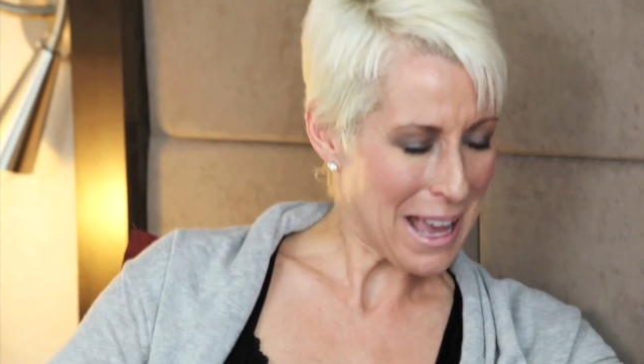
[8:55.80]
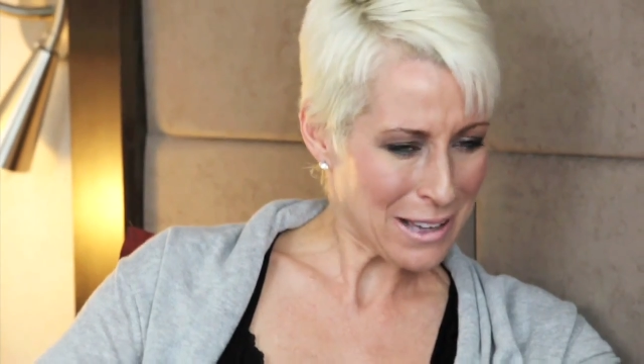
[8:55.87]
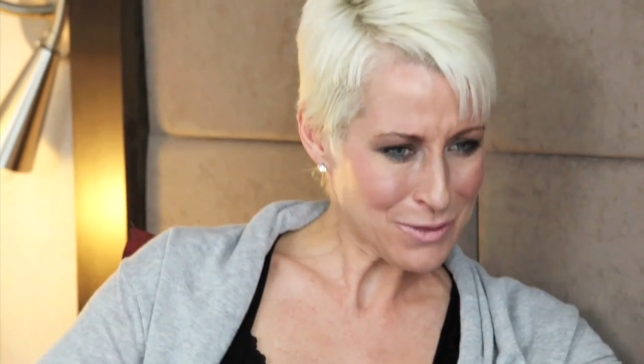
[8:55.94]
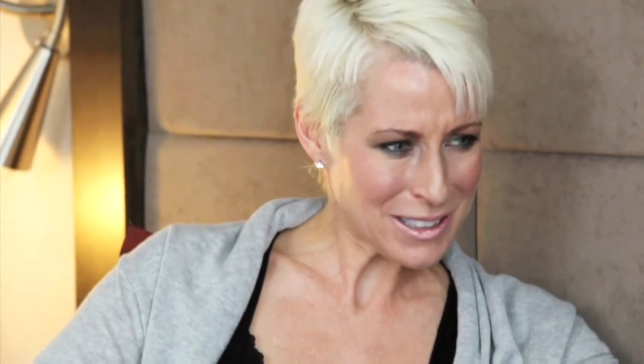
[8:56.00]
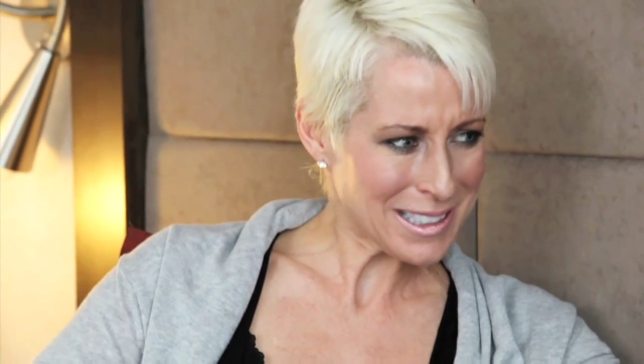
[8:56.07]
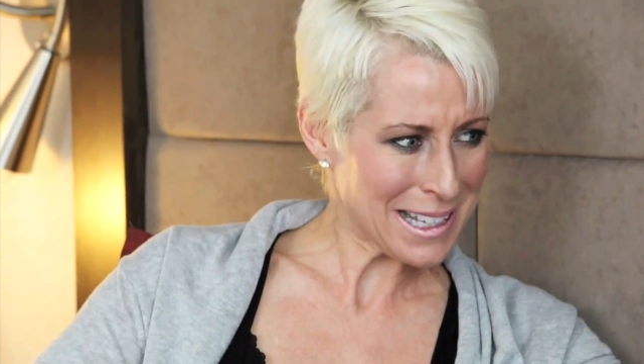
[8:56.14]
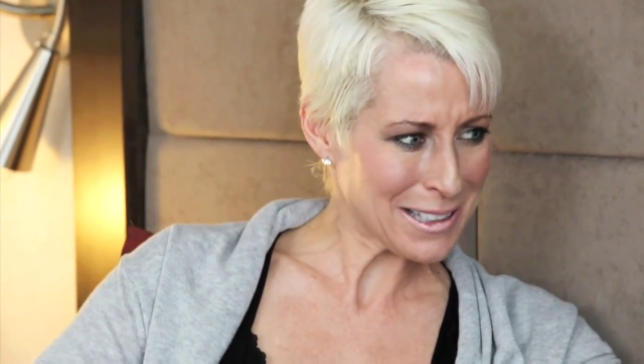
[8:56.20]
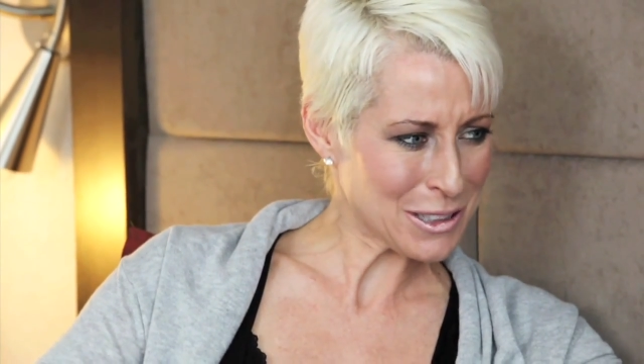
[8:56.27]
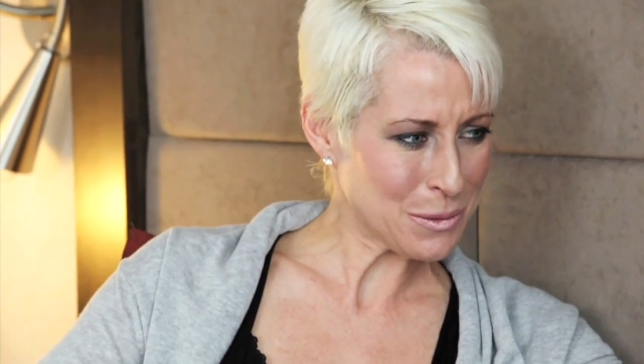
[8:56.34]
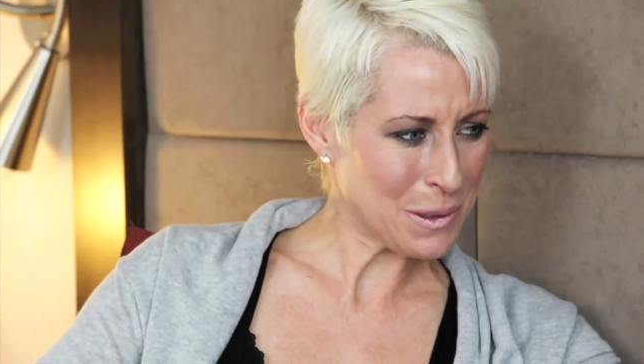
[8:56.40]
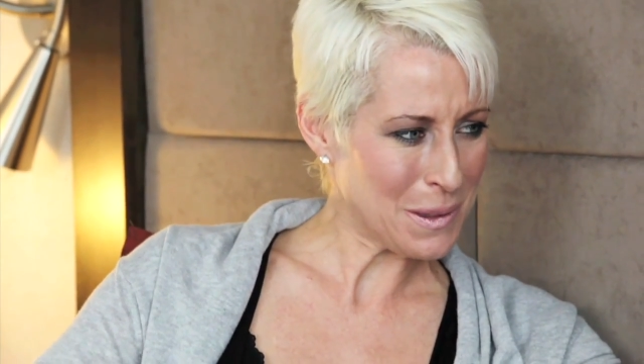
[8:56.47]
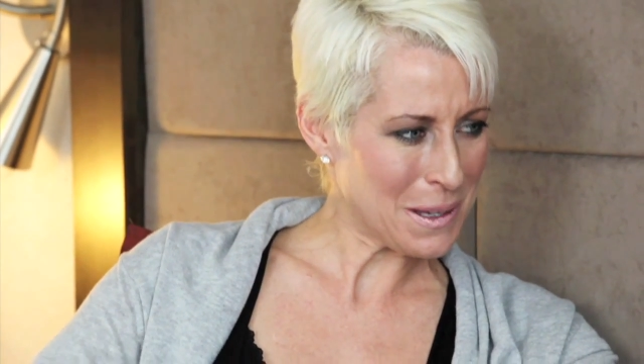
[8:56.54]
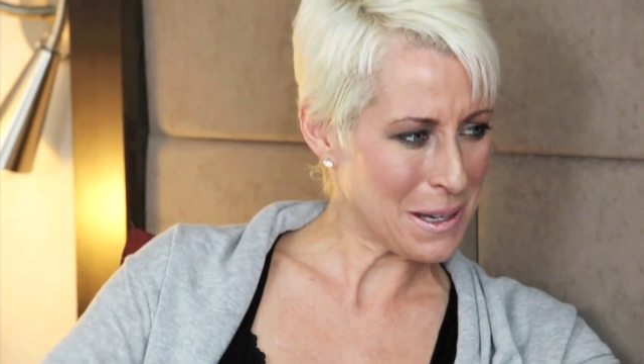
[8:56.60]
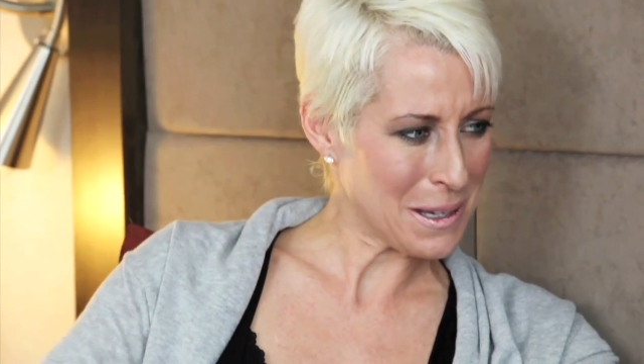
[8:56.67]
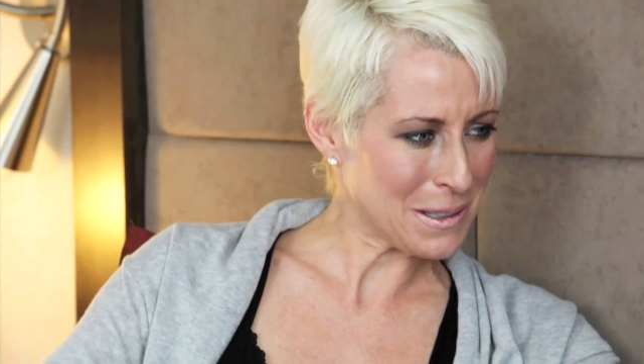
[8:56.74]
Have sex with
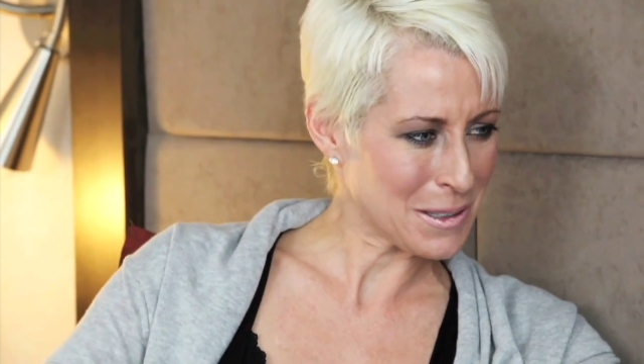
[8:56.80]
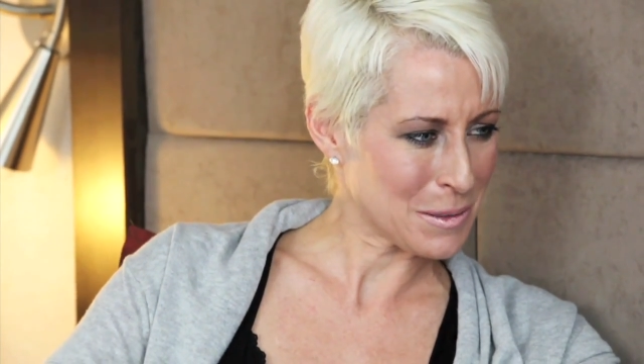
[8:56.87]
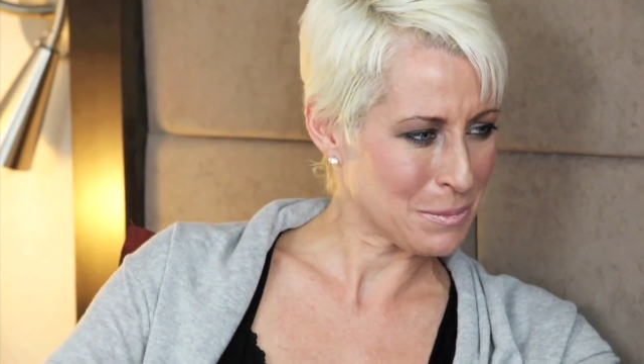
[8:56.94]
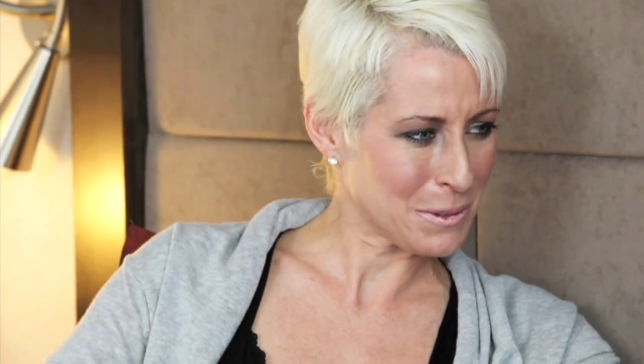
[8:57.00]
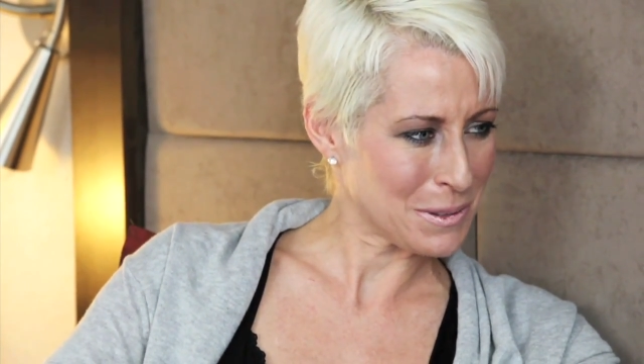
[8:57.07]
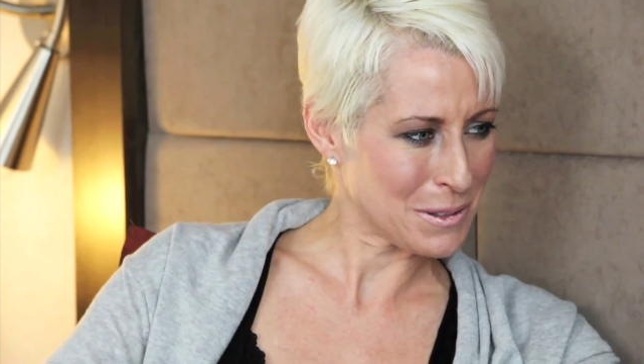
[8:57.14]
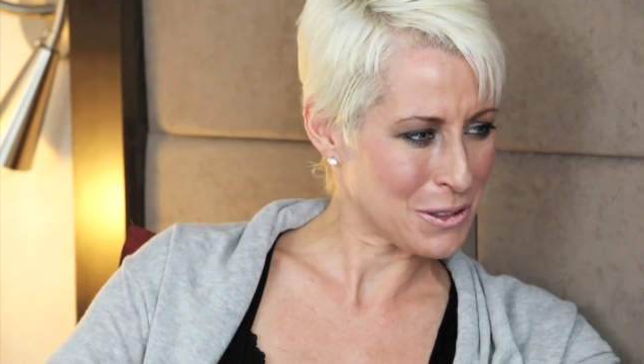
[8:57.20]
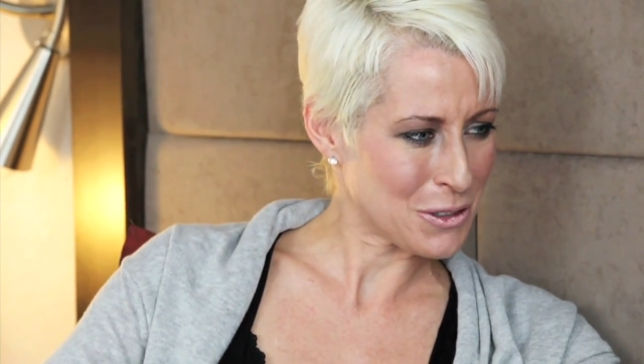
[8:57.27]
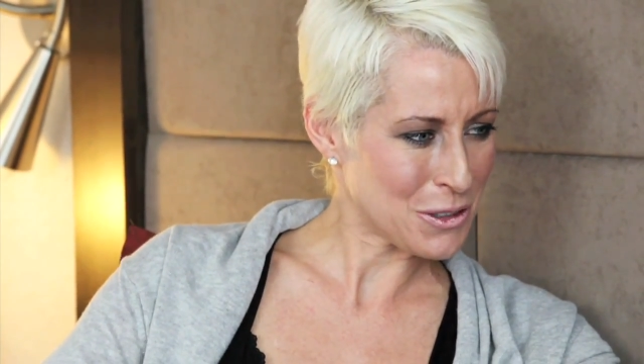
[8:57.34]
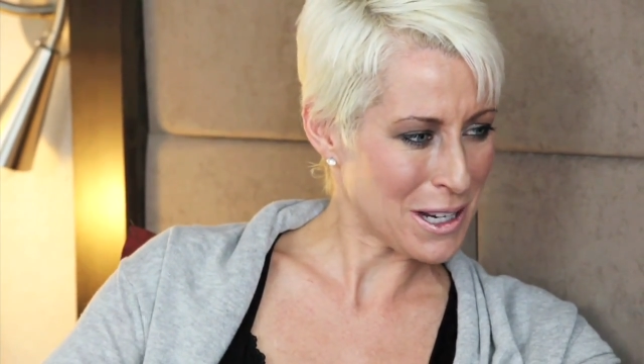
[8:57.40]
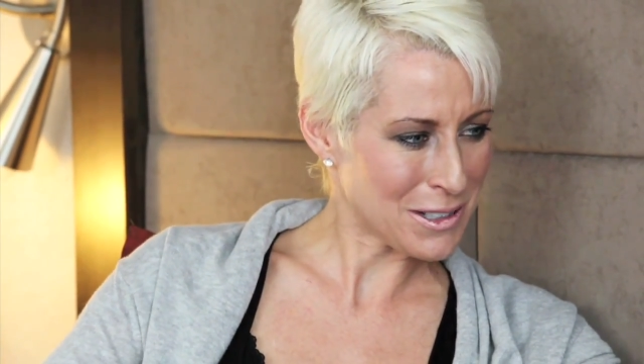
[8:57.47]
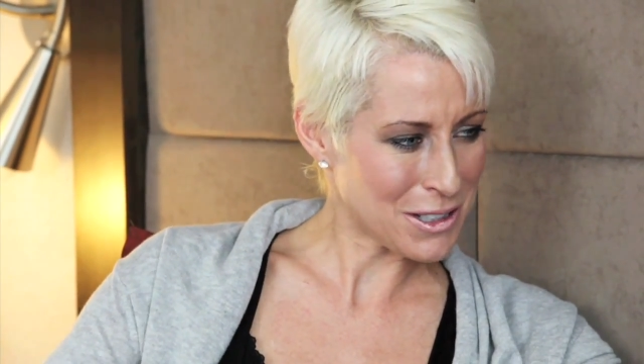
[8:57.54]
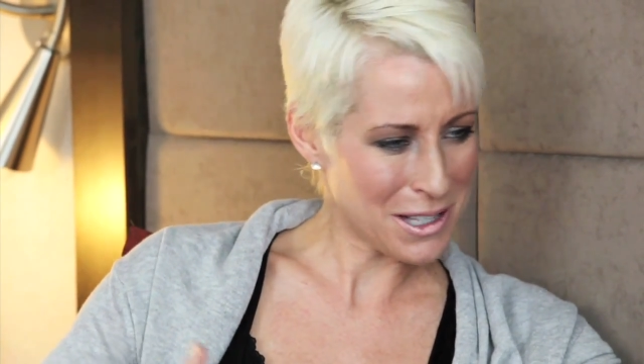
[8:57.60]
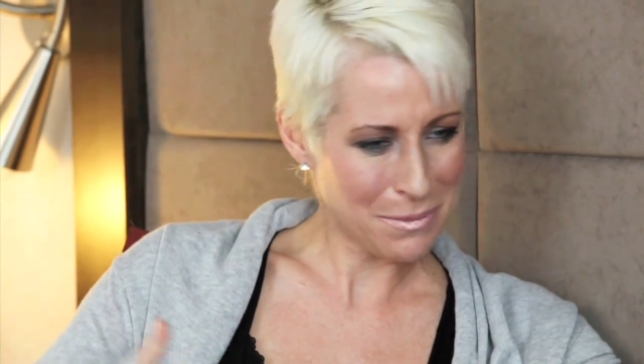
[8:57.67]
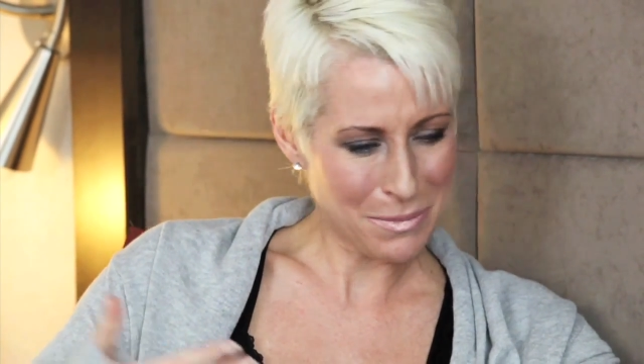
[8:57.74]
your husband.
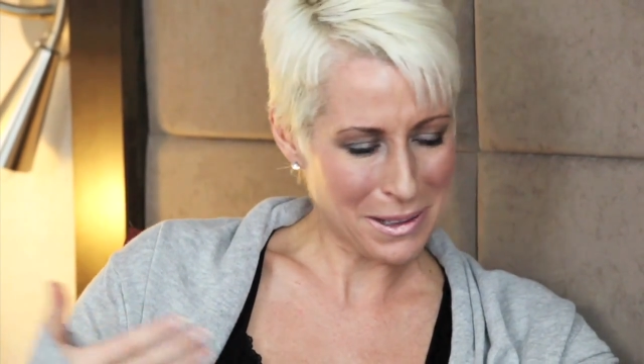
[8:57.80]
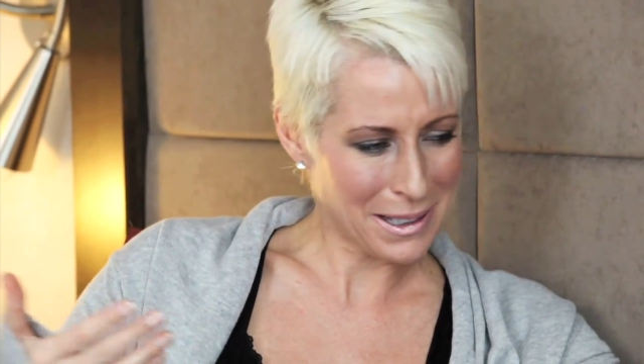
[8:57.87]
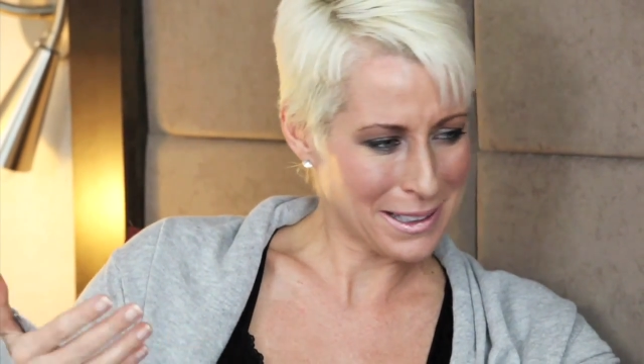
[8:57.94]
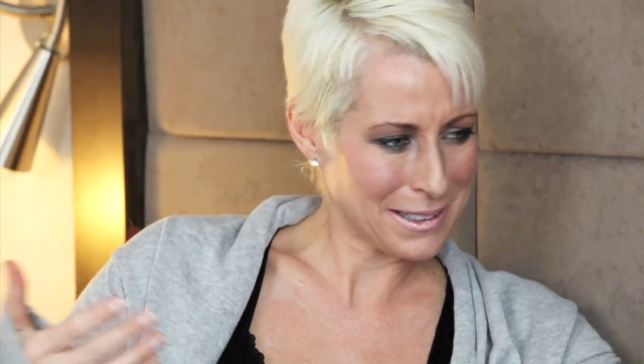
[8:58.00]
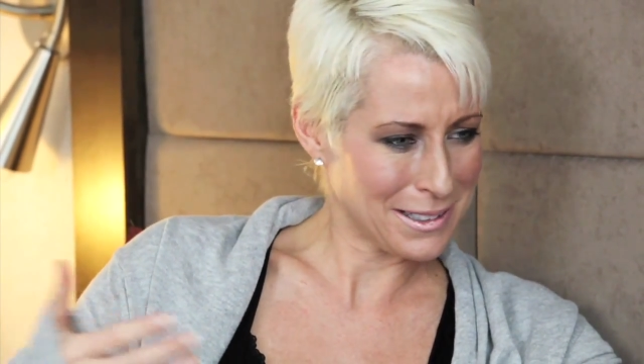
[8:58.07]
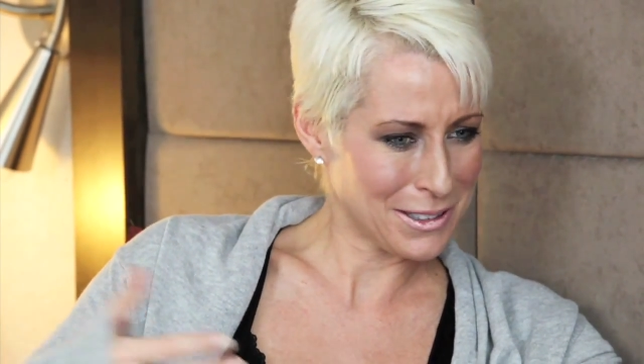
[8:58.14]
Dress up like a